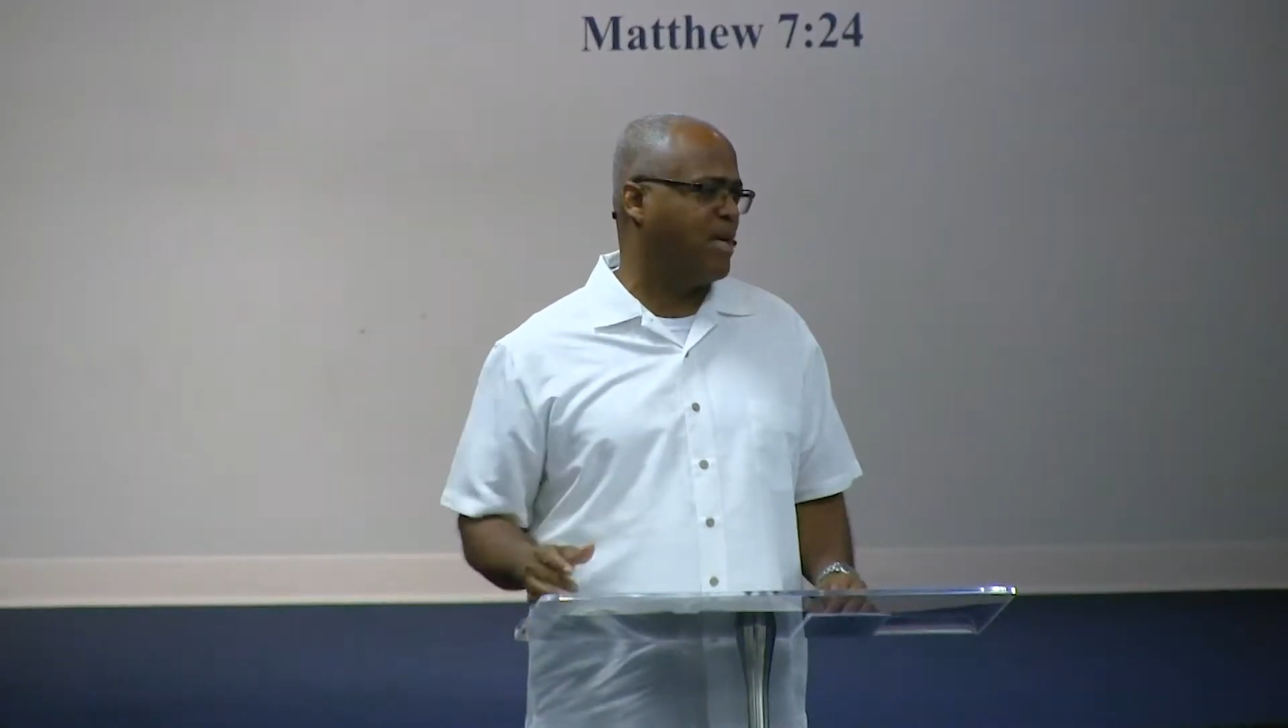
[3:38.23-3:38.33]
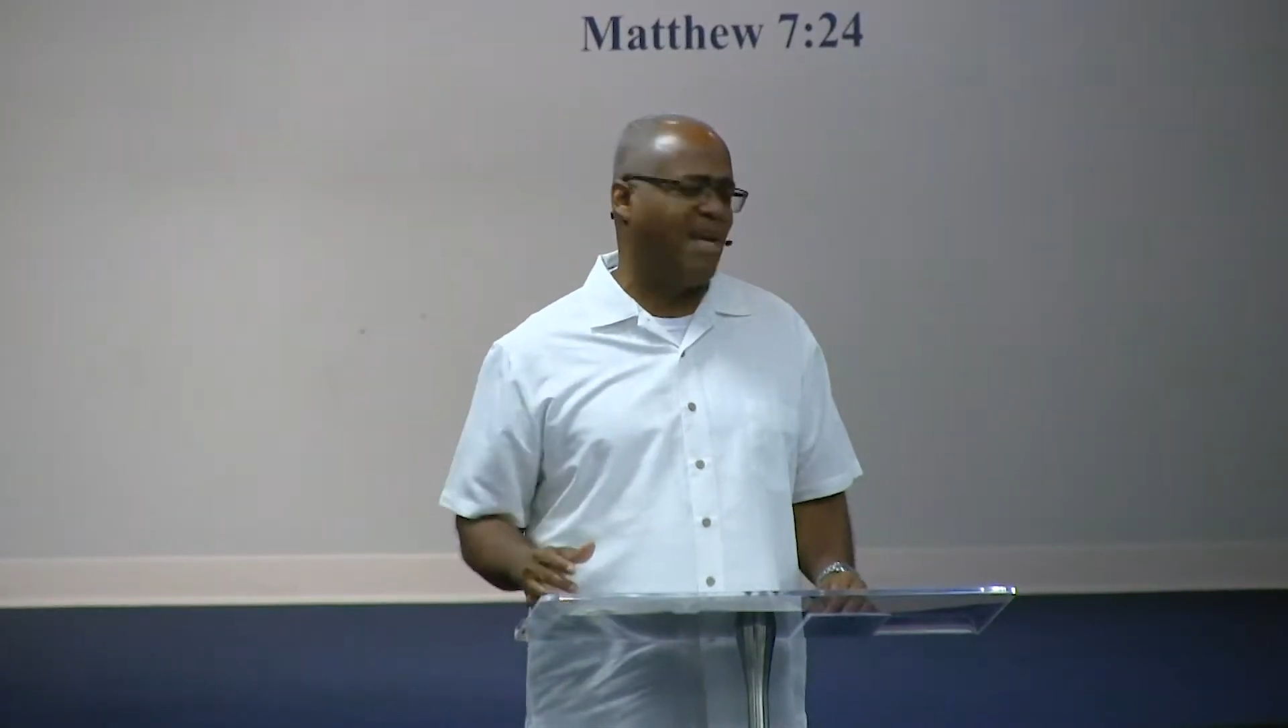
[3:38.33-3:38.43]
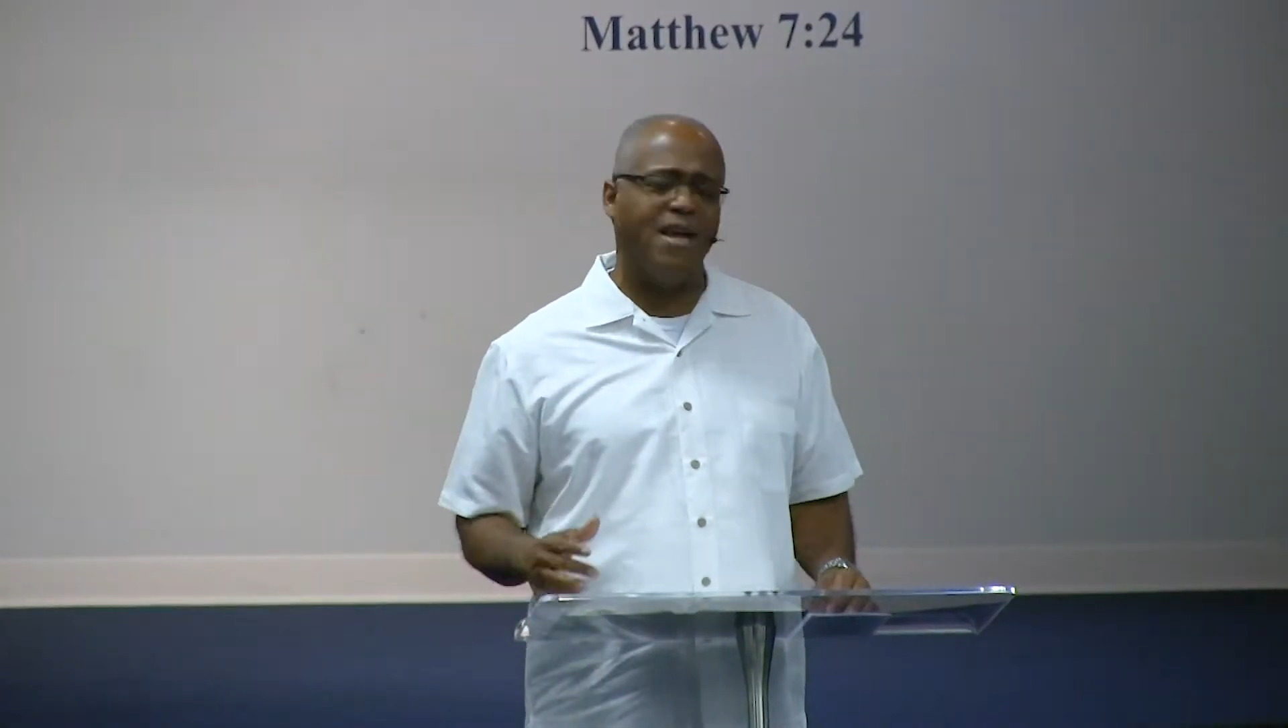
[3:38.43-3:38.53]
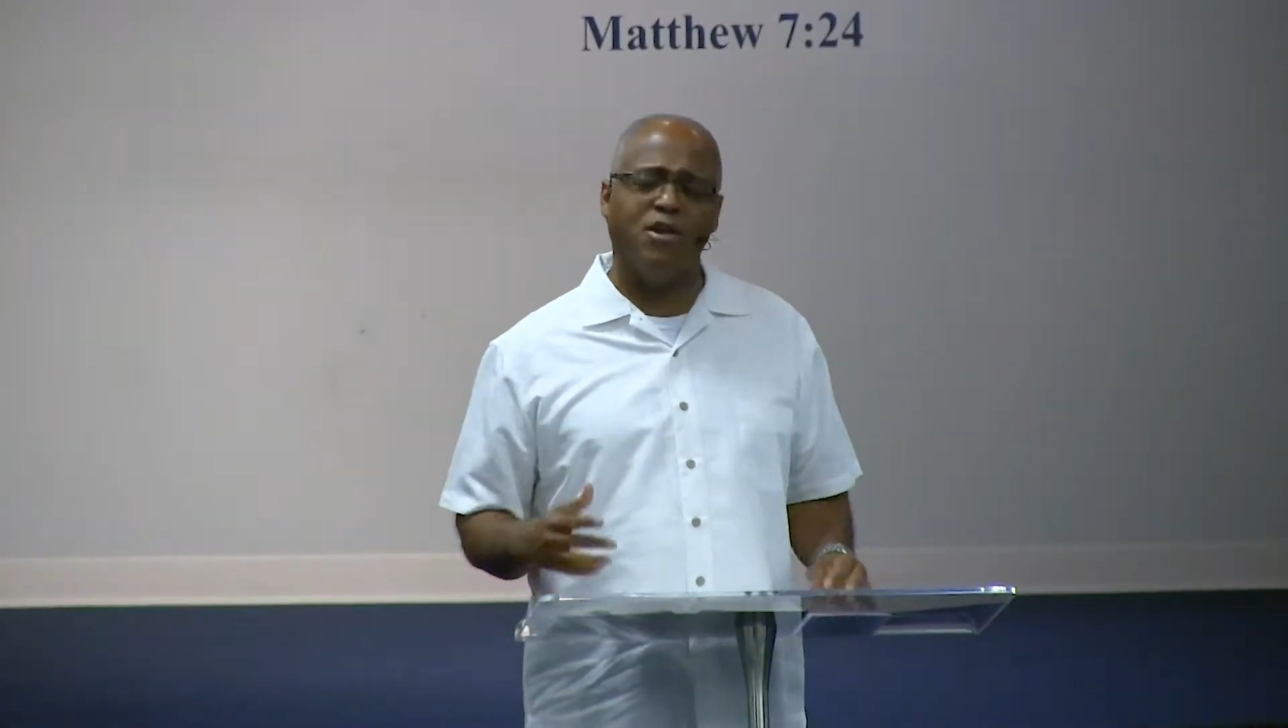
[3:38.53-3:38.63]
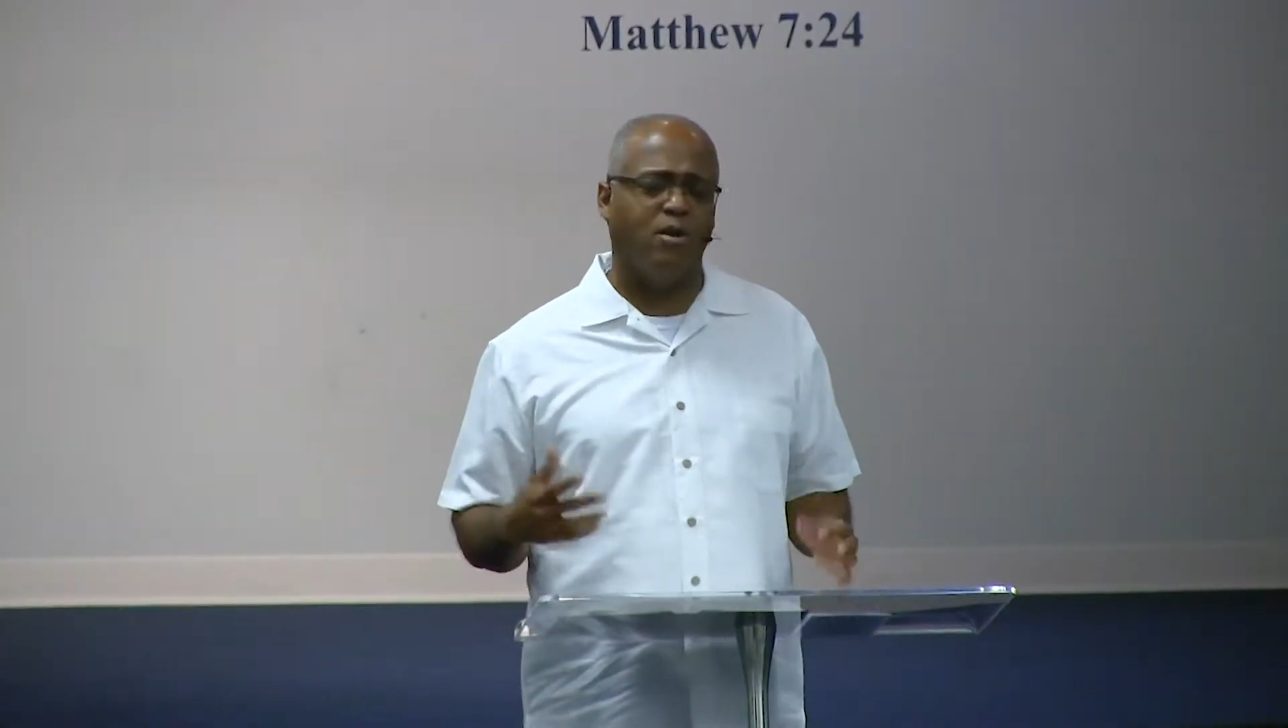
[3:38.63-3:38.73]
And
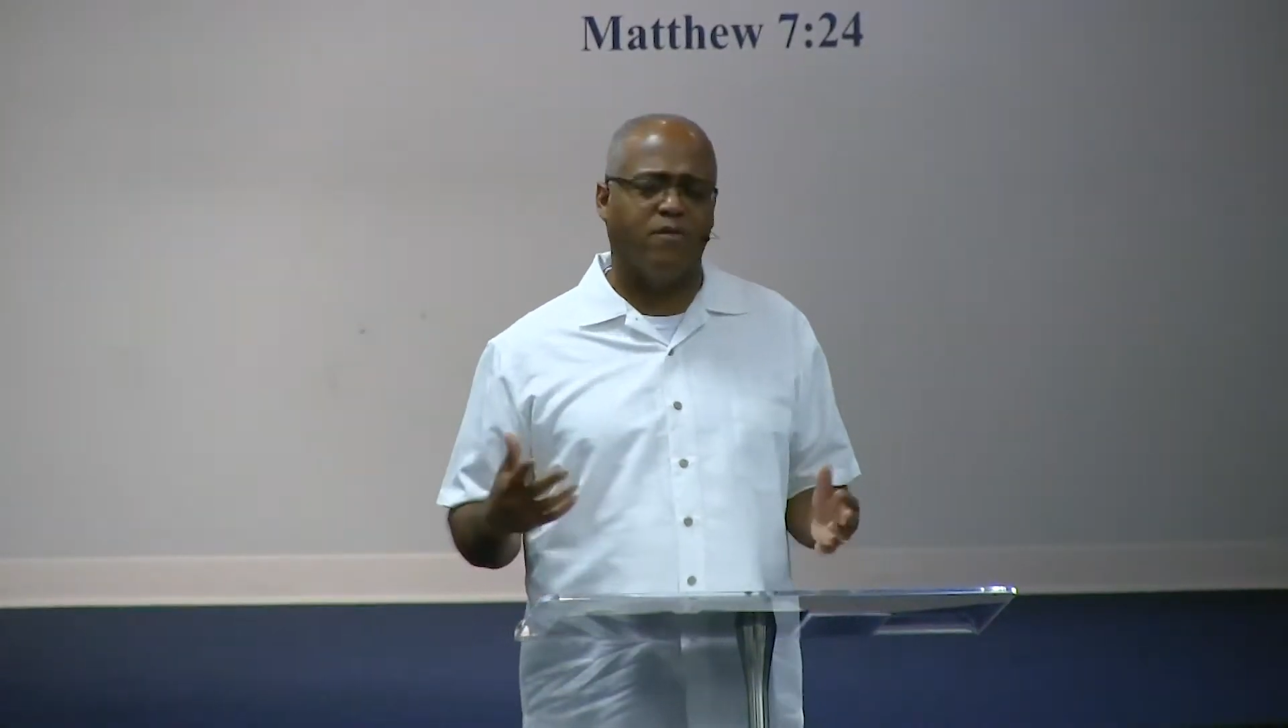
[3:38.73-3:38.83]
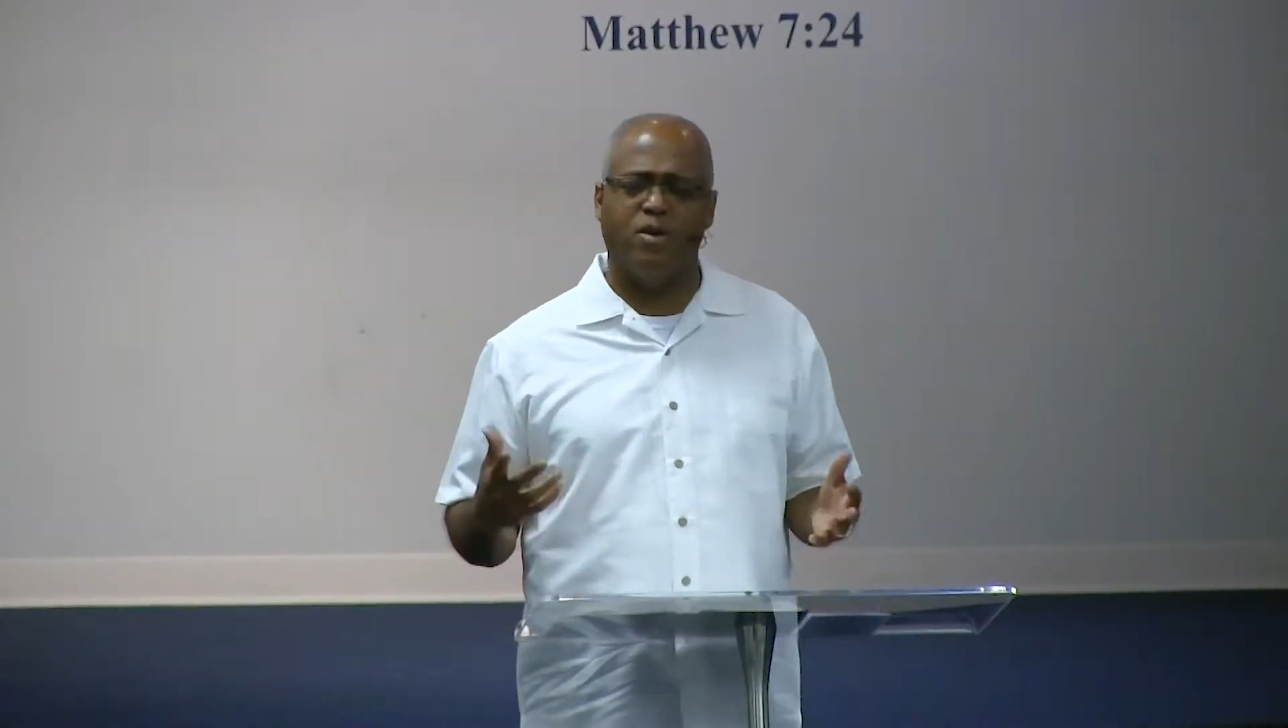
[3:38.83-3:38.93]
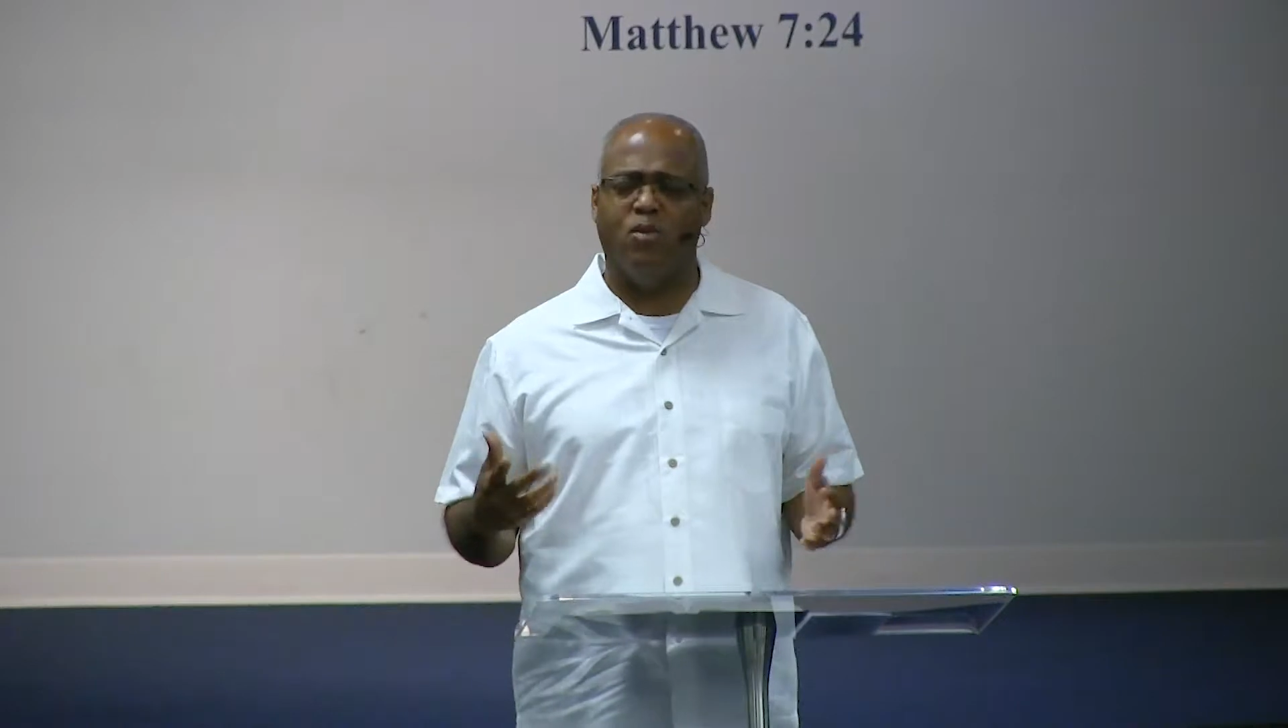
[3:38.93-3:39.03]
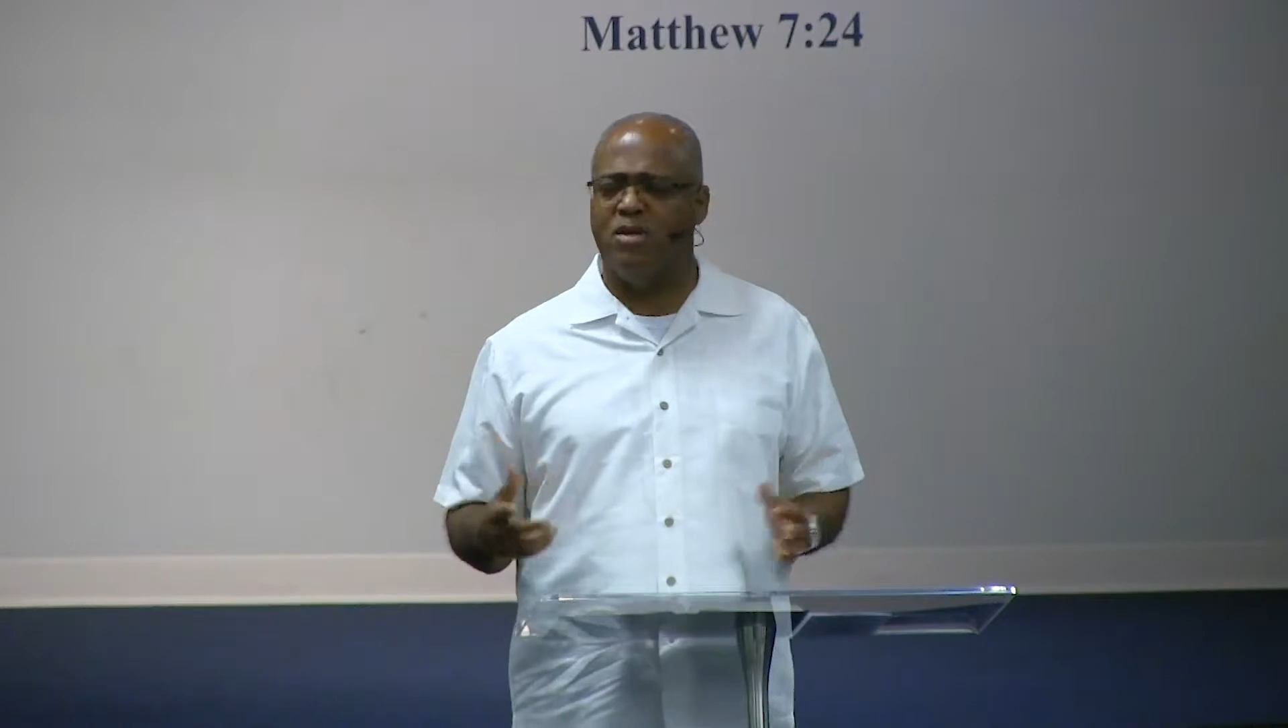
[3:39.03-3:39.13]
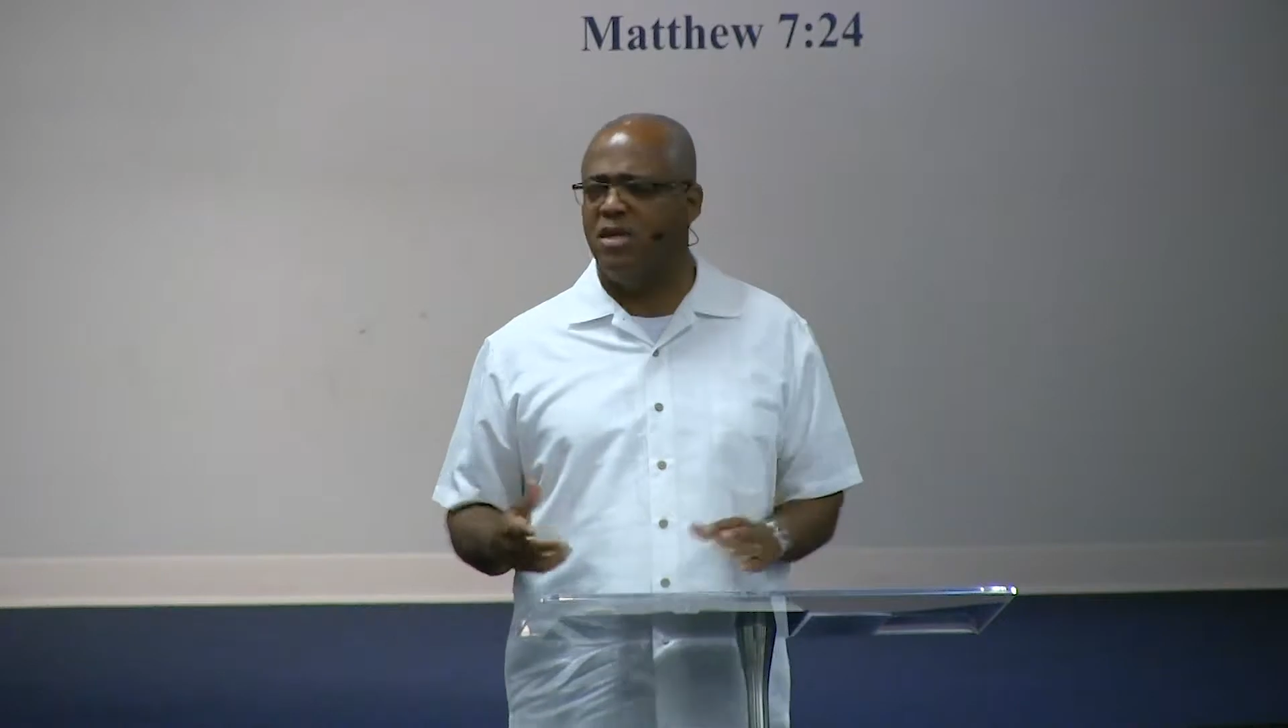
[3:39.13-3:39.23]
I know
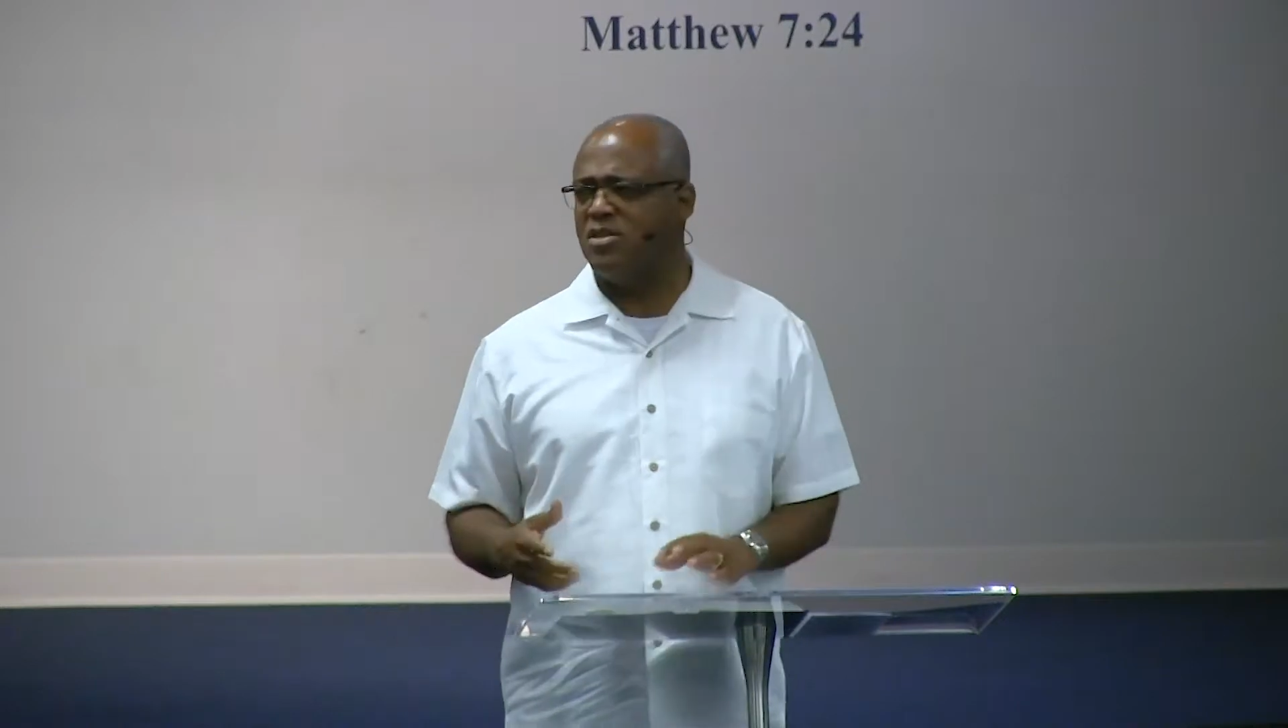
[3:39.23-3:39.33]
everyone